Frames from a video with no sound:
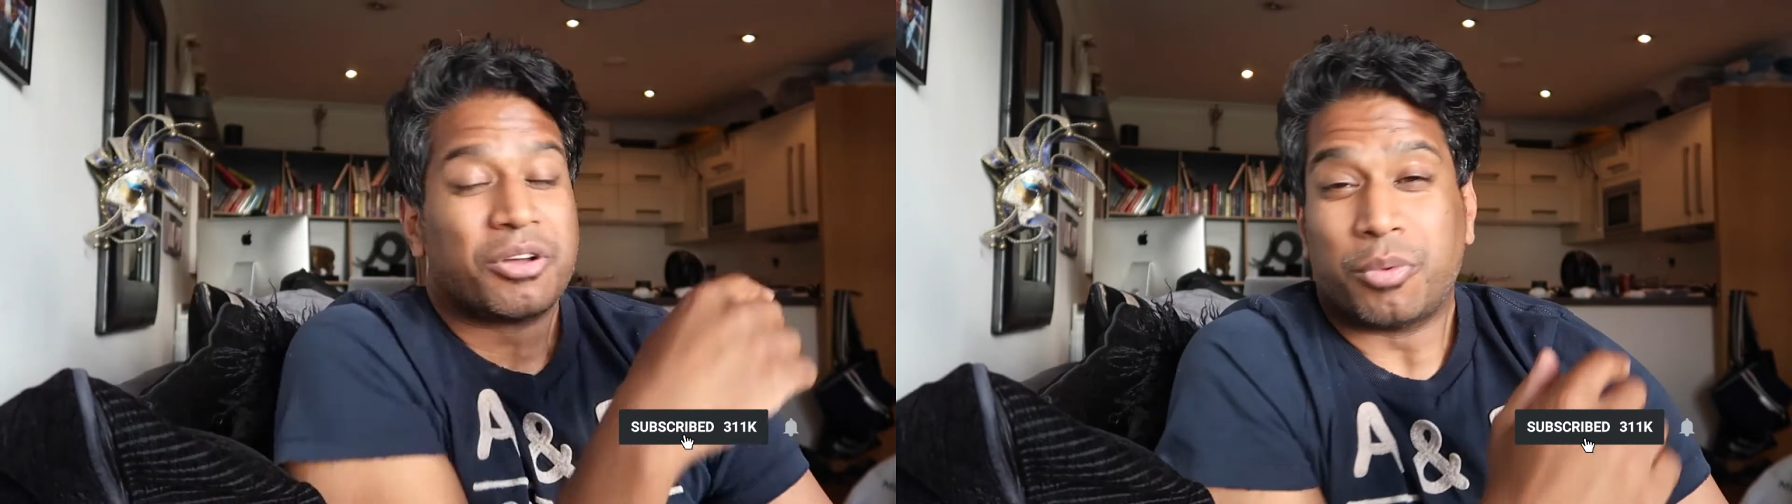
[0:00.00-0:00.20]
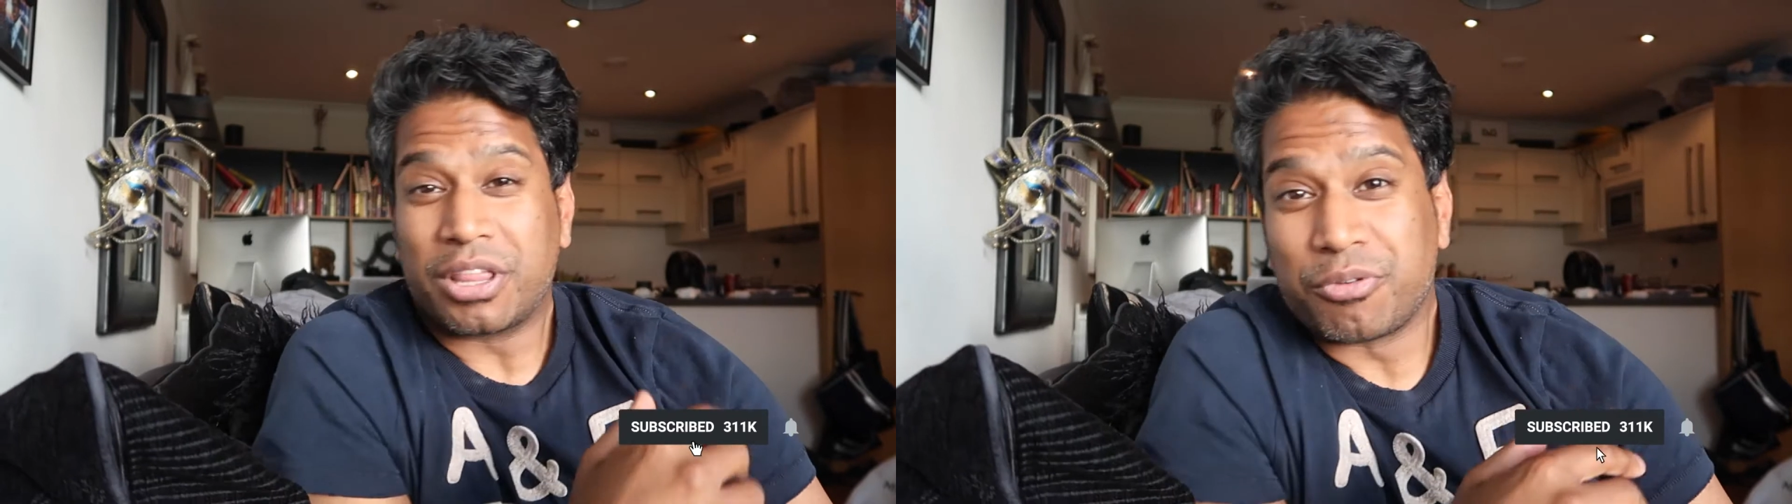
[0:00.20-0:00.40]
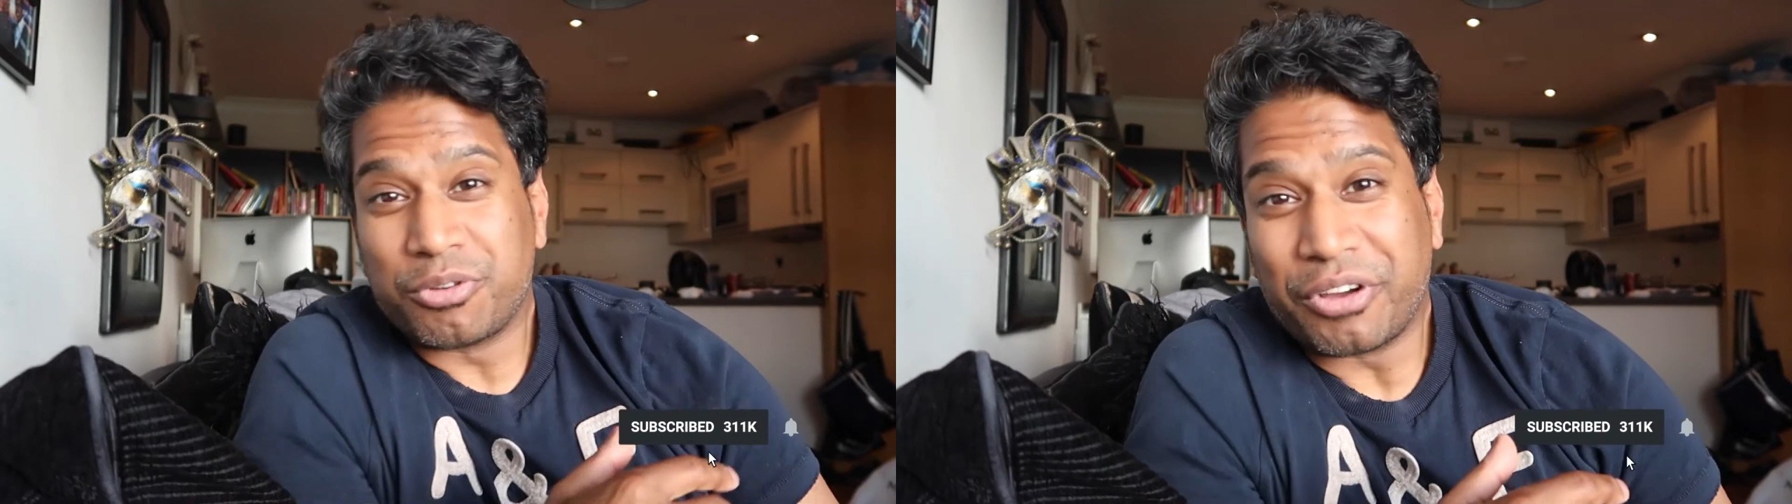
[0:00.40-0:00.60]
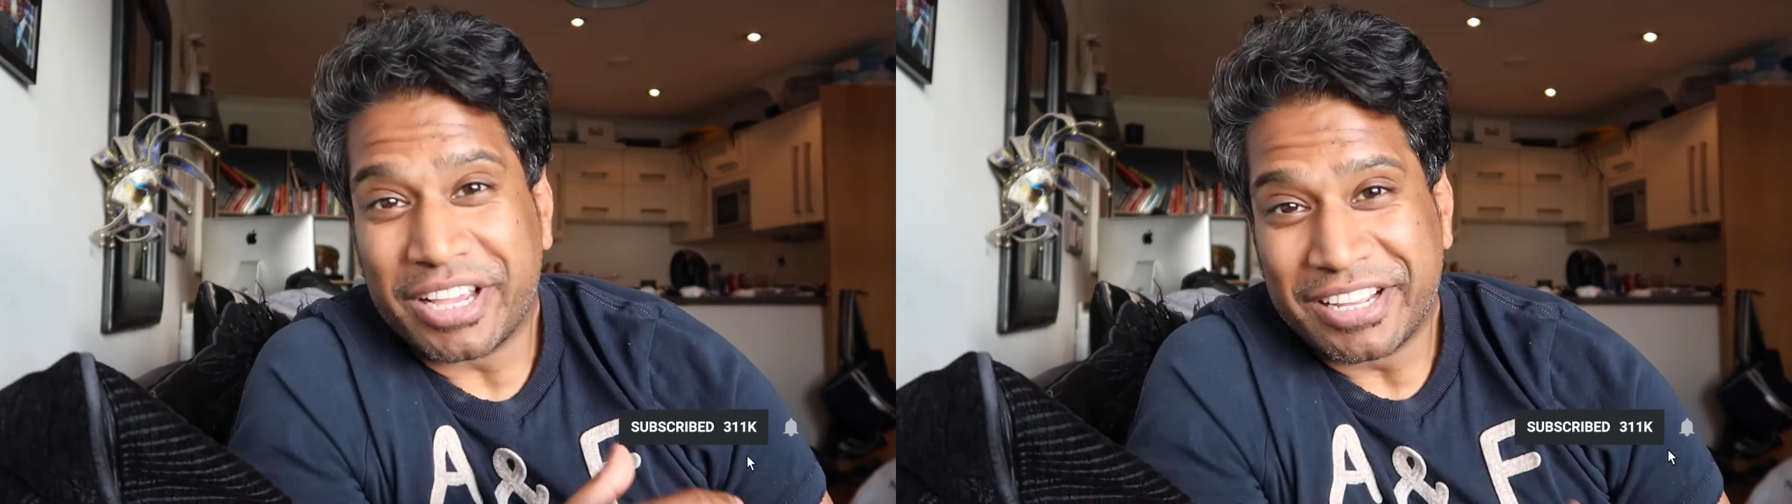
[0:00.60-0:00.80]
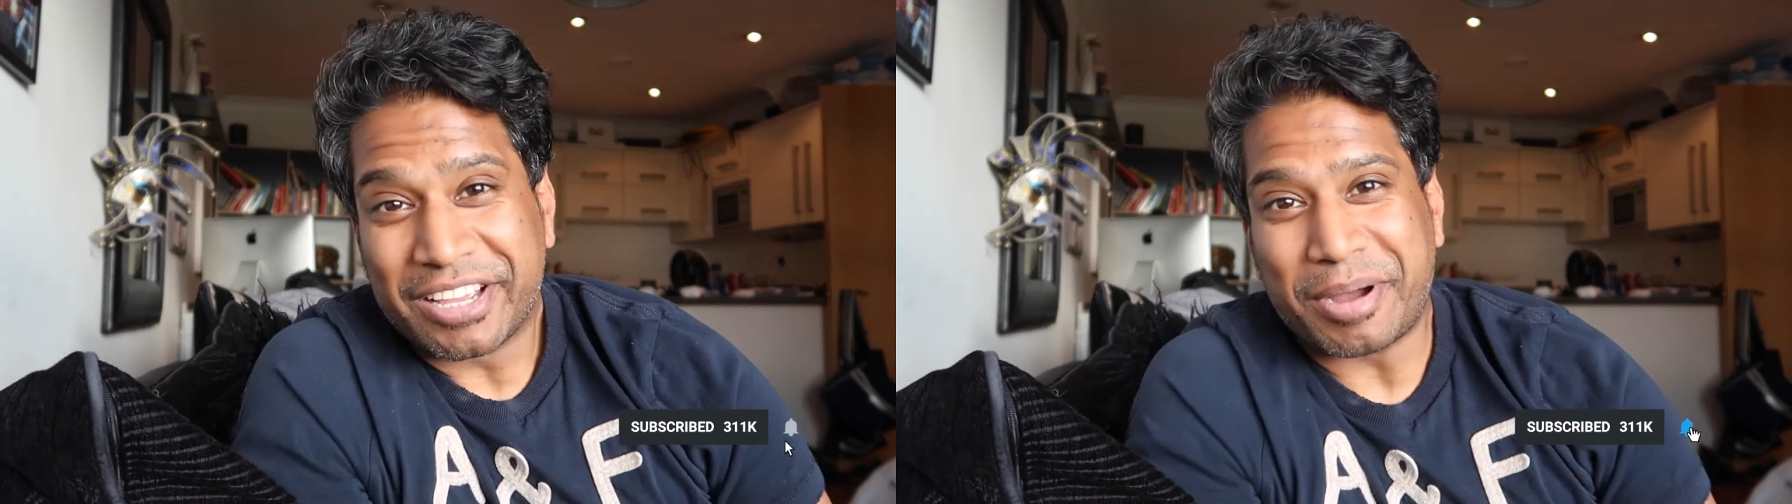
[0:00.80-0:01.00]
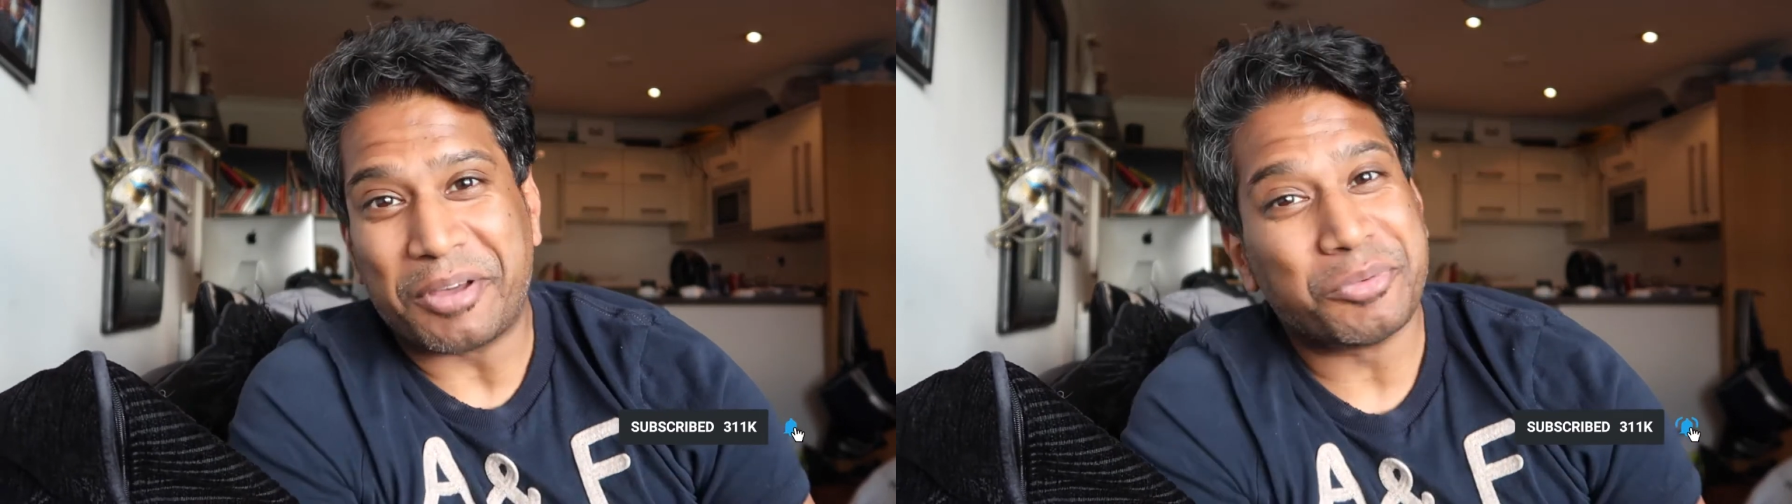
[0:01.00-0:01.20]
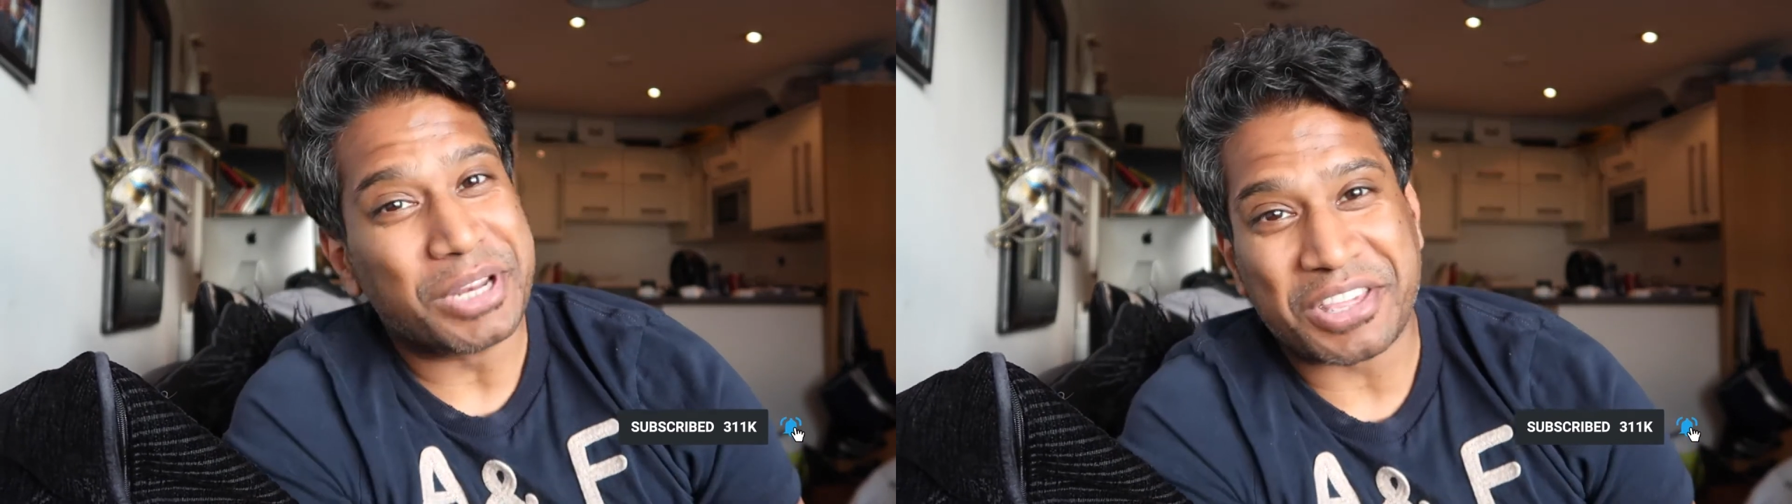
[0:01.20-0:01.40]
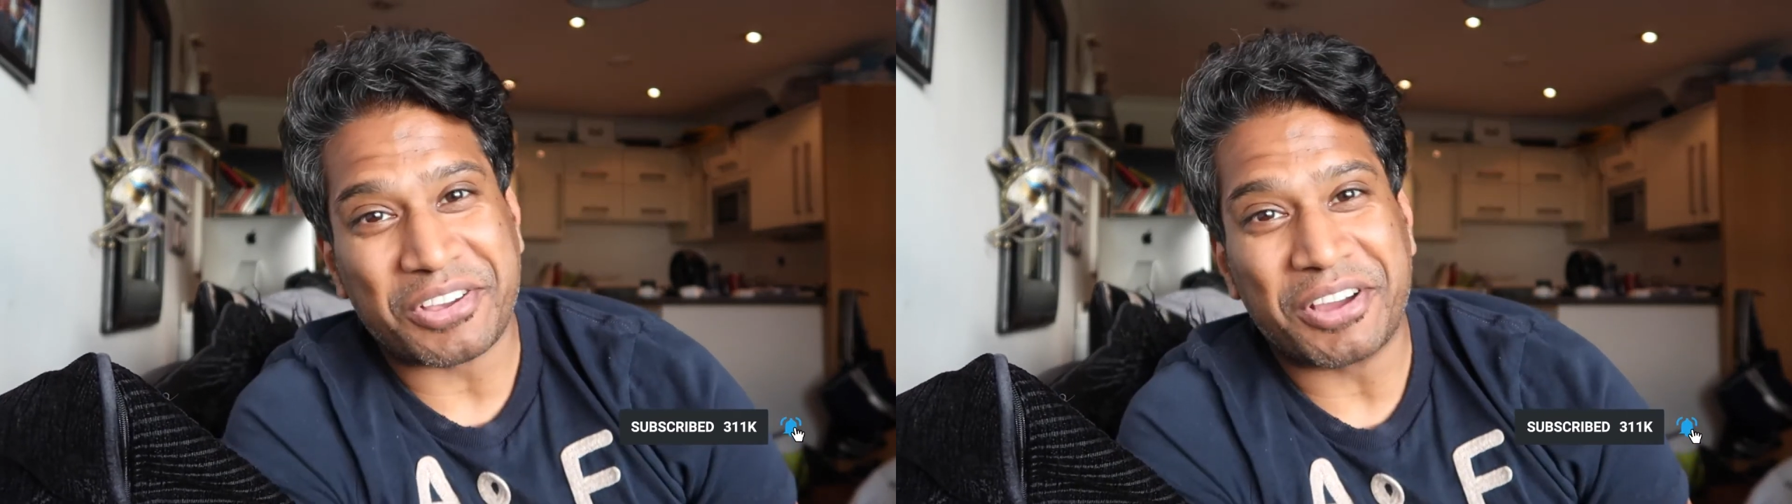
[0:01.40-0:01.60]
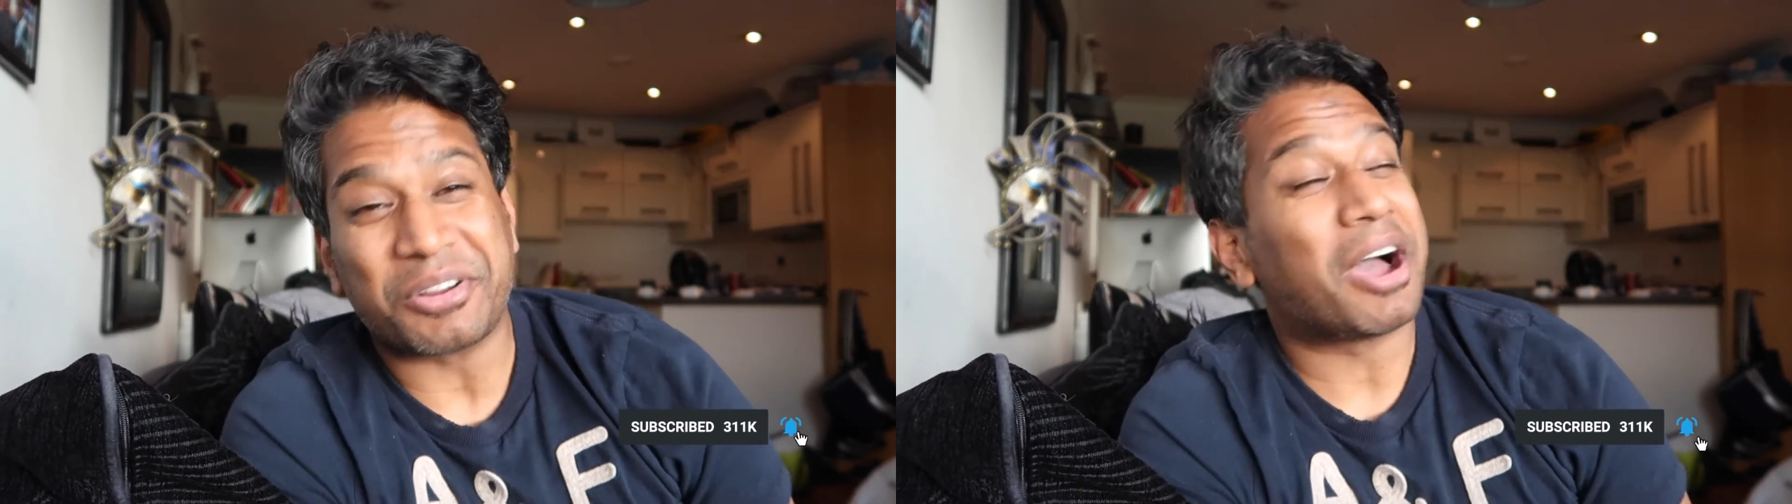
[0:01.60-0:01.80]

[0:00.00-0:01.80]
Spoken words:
Whether or not England come out on the winning side,